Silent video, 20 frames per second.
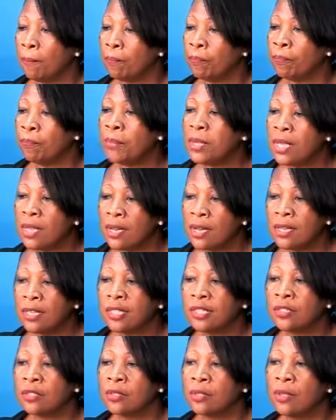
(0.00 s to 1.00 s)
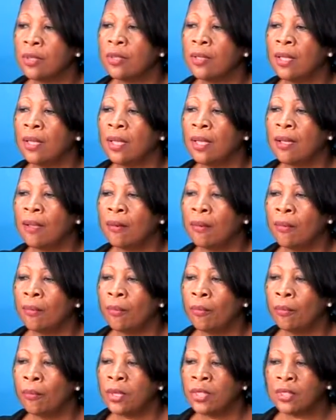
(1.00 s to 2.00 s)
because
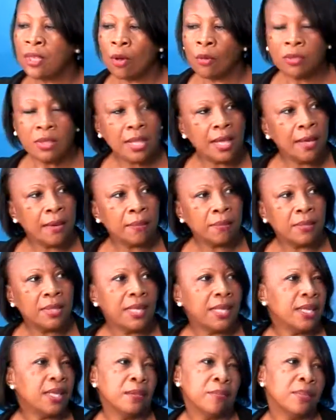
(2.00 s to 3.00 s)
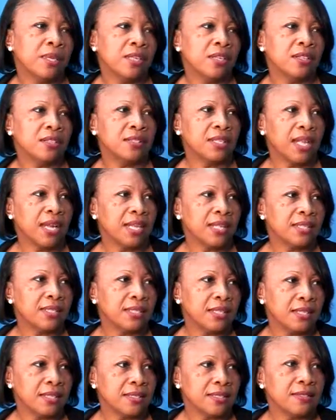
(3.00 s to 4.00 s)
without them, the EAP does not
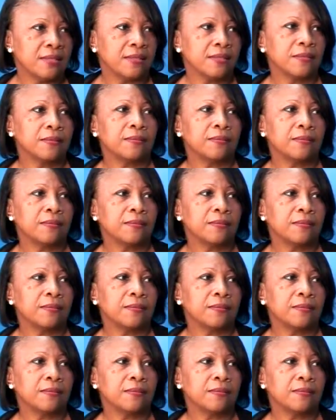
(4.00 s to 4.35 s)
exist.